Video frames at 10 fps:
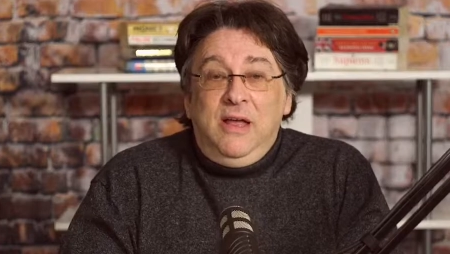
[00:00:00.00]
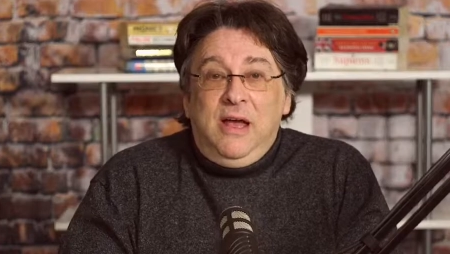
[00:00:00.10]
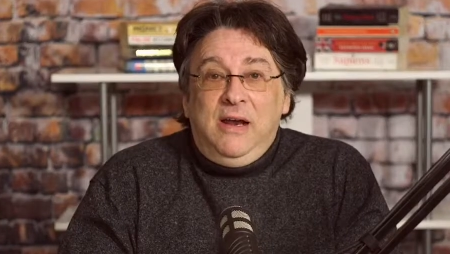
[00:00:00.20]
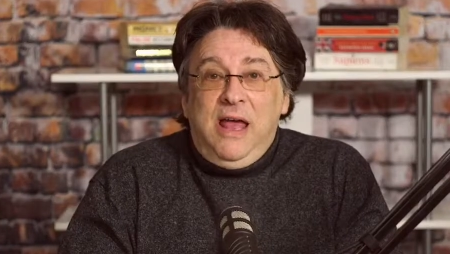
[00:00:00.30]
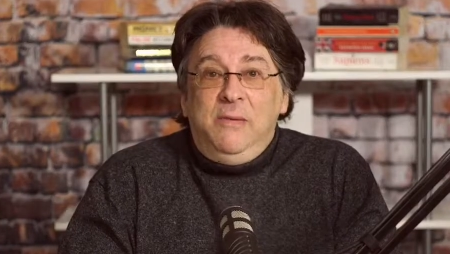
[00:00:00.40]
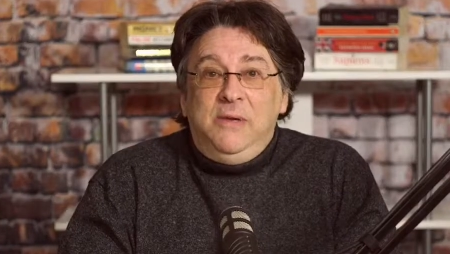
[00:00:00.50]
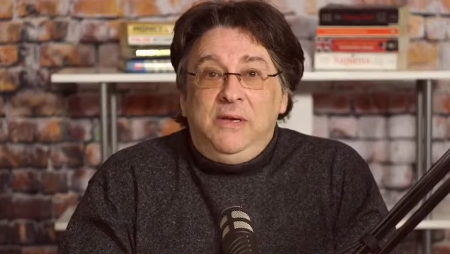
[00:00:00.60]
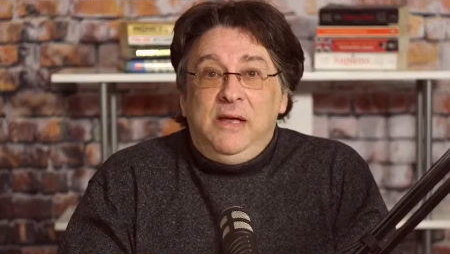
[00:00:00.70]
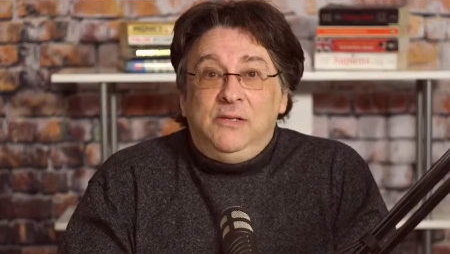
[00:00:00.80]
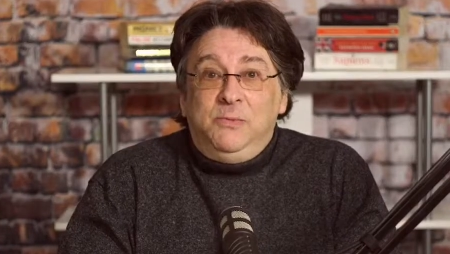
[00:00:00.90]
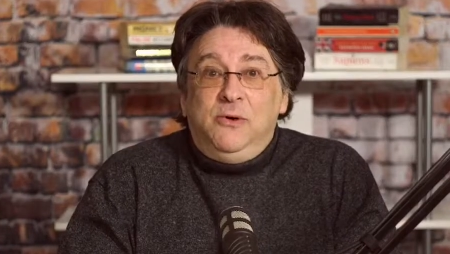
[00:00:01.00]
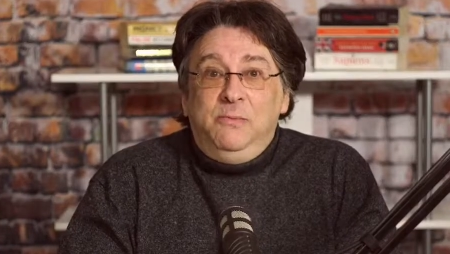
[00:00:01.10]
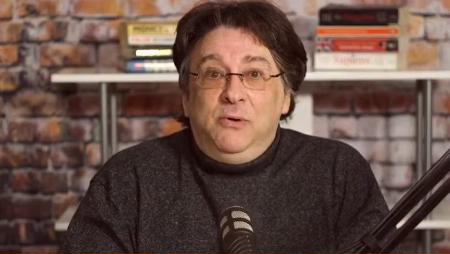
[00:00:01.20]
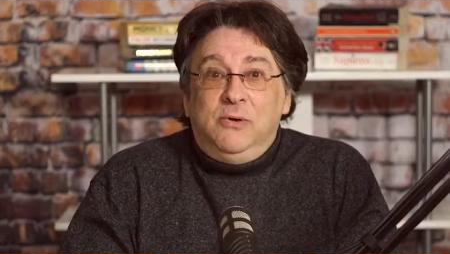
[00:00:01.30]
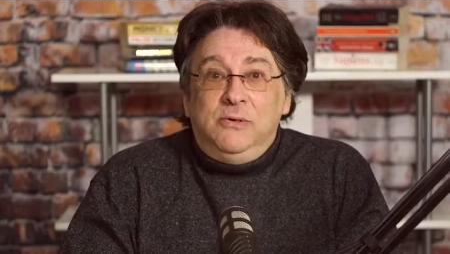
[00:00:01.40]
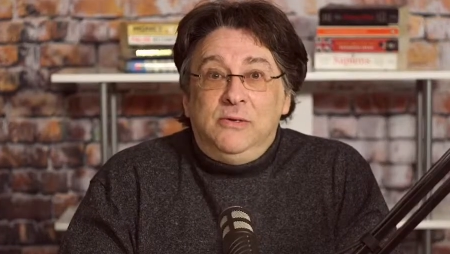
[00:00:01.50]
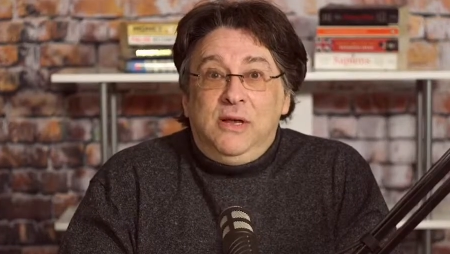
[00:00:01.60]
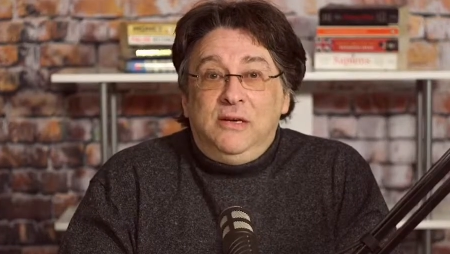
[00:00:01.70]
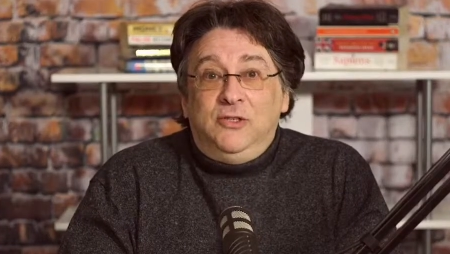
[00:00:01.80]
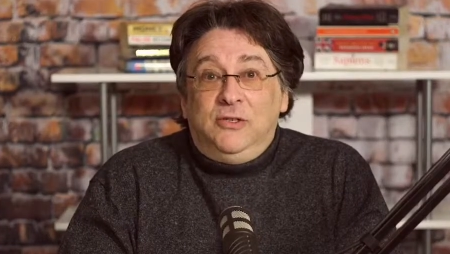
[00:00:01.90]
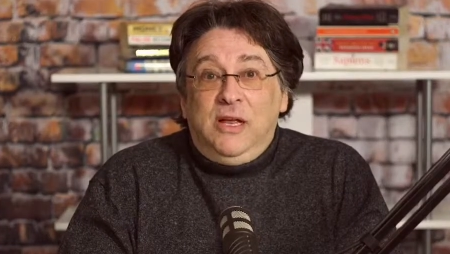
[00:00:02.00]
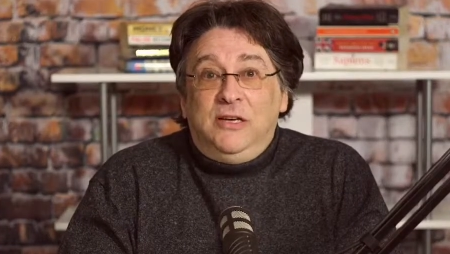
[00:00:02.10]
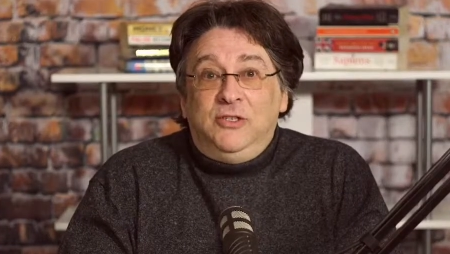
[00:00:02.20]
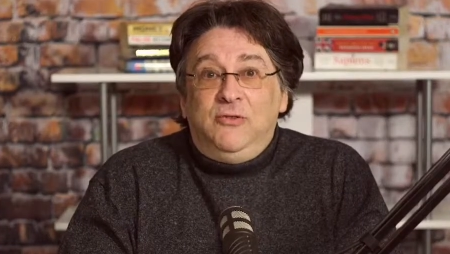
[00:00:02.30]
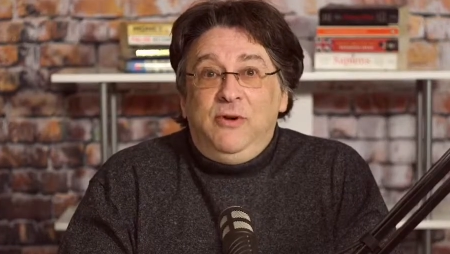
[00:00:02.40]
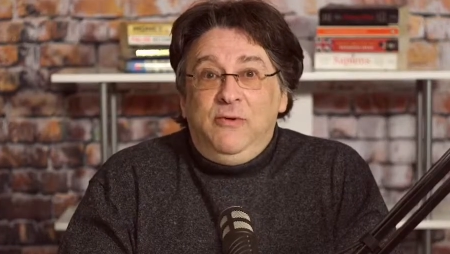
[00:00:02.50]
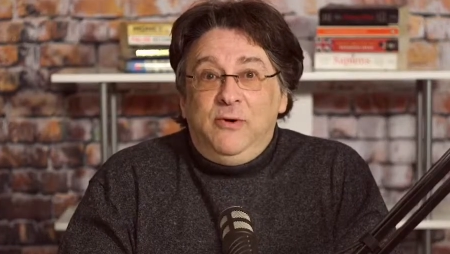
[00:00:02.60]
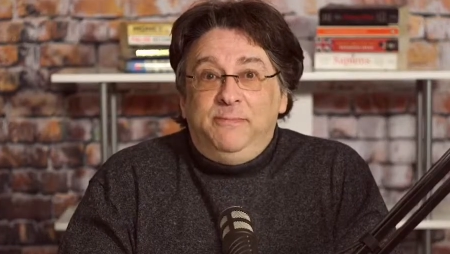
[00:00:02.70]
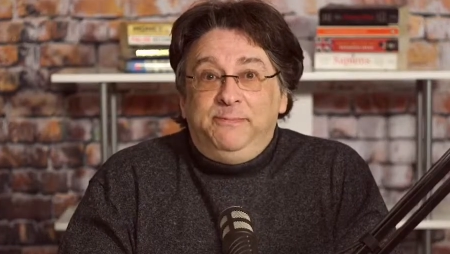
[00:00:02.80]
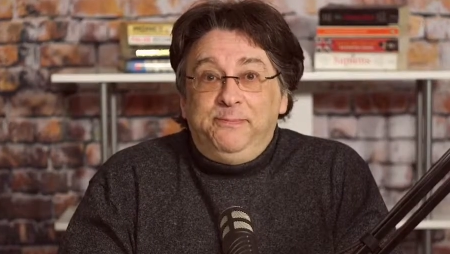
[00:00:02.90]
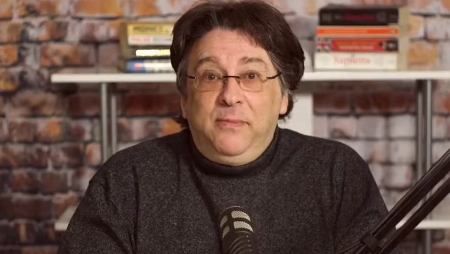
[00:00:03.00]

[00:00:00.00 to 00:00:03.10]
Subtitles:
and Emmerdale's more important, and she'll catch the rerun.